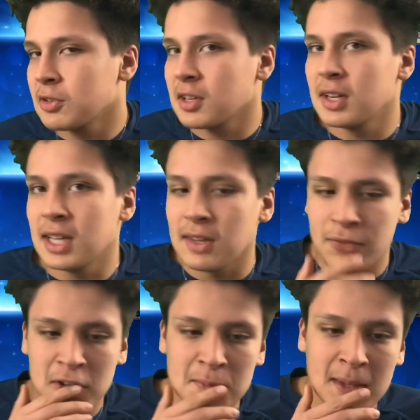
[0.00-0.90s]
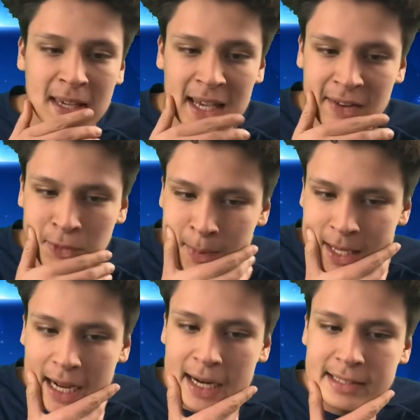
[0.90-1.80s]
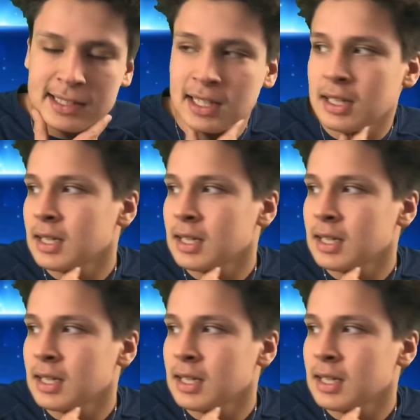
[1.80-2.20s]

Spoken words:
are going to get the first pick. And if we're being honest here,